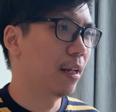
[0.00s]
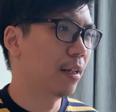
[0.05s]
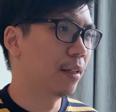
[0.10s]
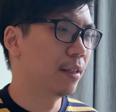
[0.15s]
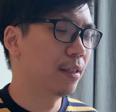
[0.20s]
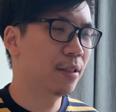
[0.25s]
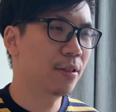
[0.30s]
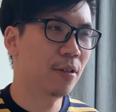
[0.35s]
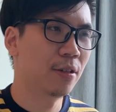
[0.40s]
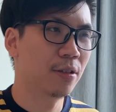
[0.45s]

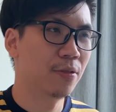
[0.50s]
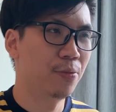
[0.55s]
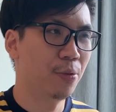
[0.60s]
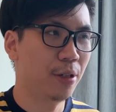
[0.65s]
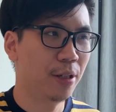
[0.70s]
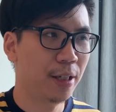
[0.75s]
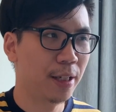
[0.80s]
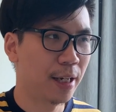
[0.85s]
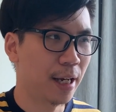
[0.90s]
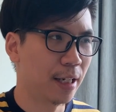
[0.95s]
This song is
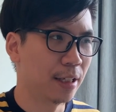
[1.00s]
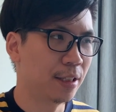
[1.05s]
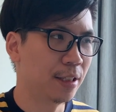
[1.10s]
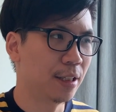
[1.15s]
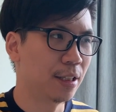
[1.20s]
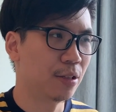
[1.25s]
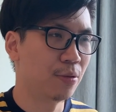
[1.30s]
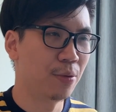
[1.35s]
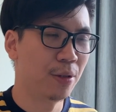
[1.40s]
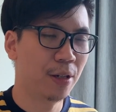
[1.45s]
really
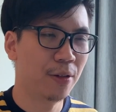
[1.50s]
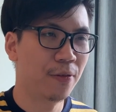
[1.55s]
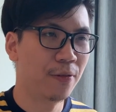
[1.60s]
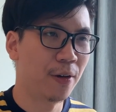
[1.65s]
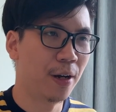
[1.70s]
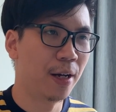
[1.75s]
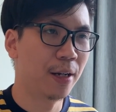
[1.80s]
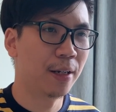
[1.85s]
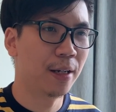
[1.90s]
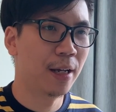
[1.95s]
catchy, it's really
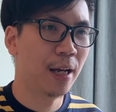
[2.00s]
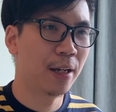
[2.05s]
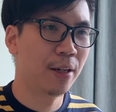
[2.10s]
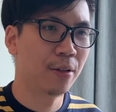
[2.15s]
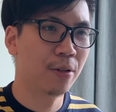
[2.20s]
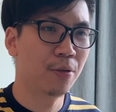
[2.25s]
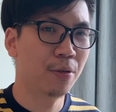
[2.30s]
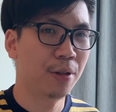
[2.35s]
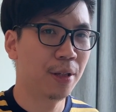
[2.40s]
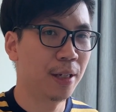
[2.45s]
fun, and the
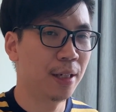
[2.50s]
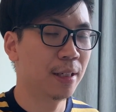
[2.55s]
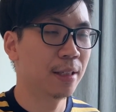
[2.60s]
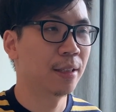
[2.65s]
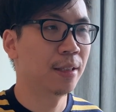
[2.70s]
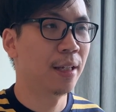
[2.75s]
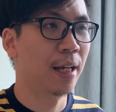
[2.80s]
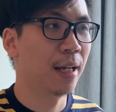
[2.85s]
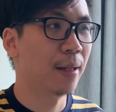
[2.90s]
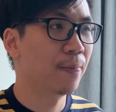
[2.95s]
good thing
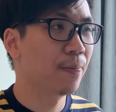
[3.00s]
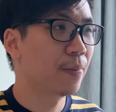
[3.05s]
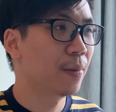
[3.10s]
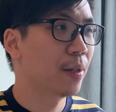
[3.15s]
is that